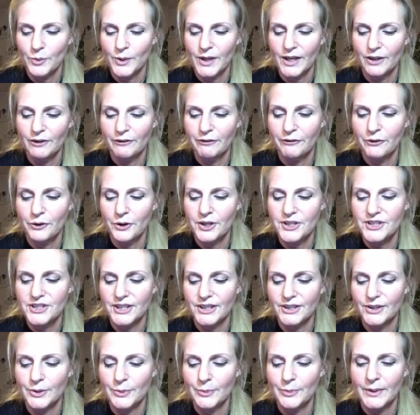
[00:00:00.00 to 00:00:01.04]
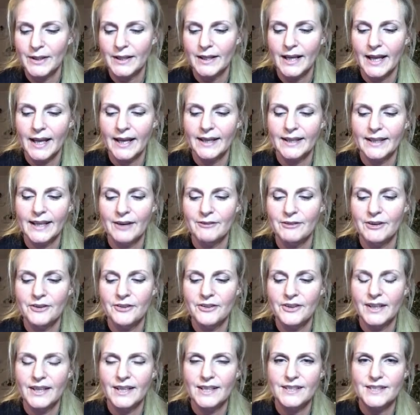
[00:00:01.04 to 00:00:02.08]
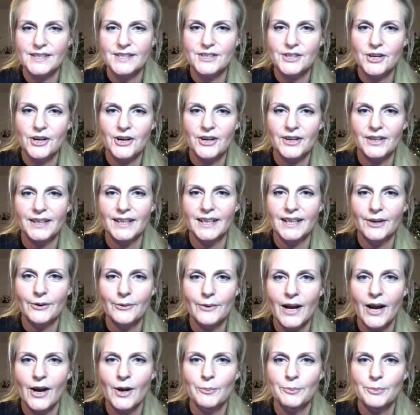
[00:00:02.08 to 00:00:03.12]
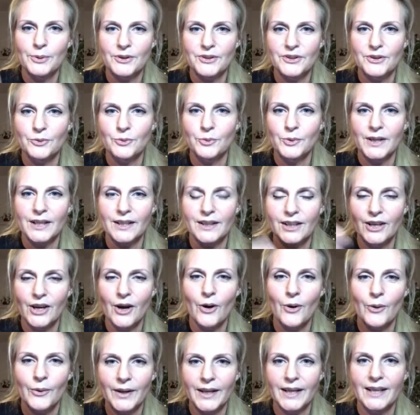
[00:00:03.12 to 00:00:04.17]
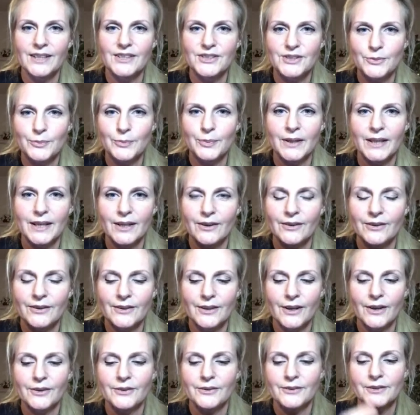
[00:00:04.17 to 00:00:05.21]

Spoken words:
Wheel of Fortune could be like everything is turning around with the wheel going to be on